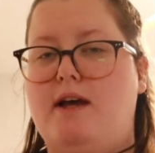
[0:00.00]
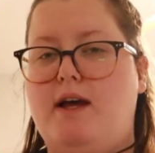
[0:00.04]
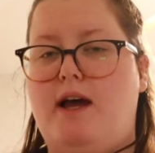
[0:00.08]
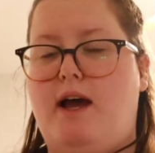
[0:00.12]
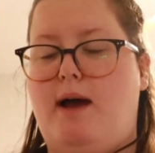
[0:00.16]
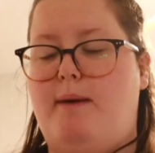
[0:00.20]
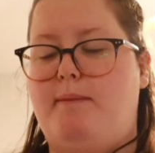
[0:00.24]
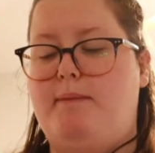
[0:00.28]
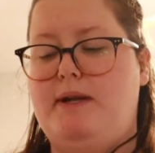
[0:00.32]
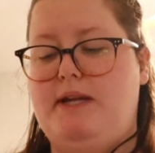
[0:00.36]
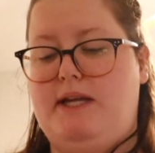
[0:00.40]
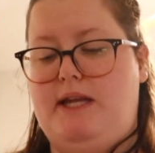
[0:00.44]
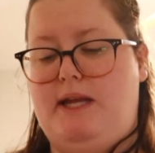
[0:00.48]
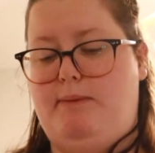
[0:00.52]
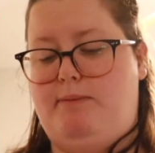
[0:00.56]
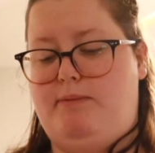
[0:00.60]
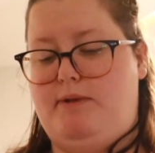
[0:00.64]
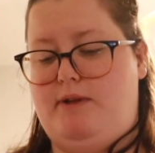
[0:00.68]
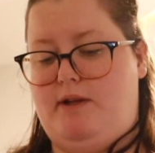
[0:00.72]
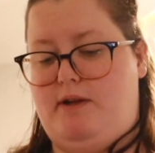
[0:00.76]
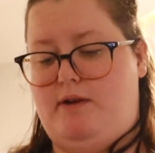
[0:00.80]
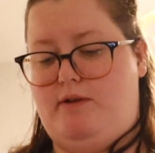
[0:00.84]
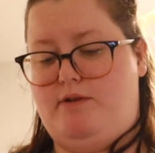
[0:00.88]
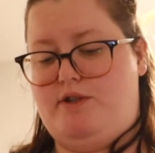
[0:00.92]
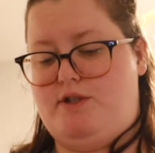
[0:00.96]
I'm gonna keep it
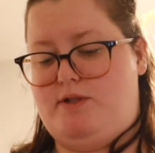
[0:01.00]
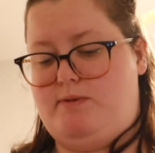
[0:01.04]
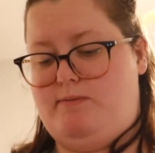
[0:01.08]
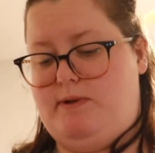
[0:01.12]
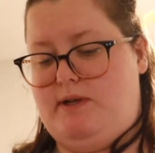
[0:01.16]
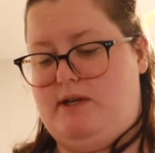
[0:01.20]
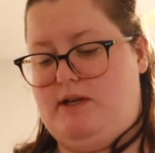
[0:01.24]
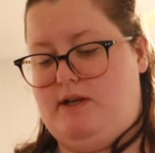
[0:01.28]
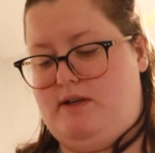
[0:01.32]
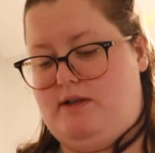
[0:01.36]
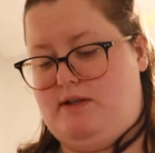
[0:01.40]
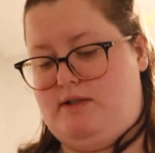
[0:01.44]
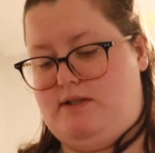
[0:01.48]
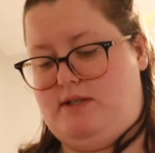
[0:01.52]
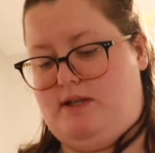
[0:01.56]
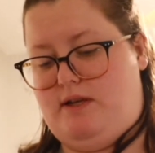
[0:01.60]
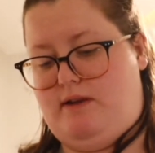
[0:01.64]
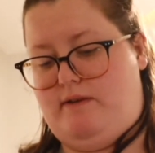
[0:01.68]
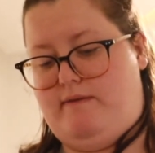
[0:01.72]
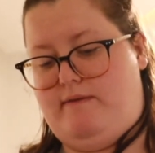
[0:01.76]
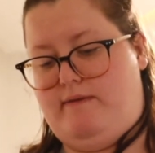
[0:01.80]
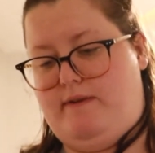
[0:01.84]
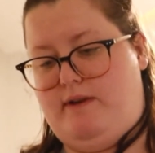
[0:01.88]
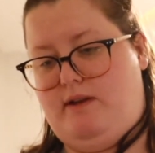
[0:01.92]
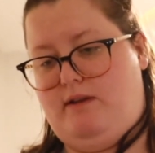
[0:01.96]
though just because I
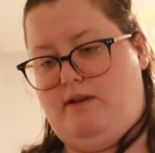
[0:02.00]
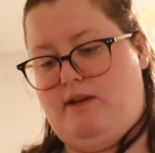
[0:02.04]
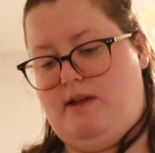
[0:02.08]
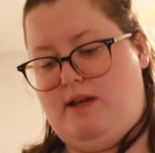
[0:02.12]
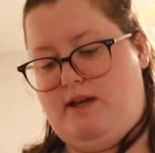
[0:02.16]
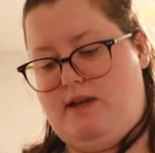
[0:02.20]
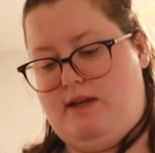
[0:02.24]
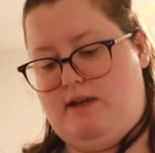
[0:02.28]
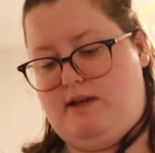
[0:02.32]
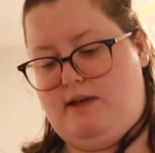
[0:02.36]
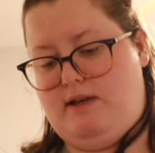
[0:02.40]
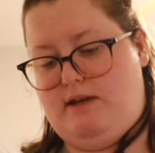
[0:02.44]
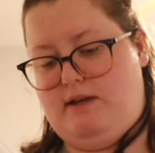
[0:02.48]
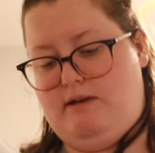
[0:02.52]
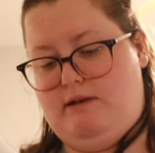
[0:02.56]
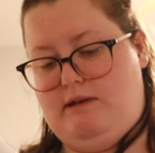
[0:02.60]
feel like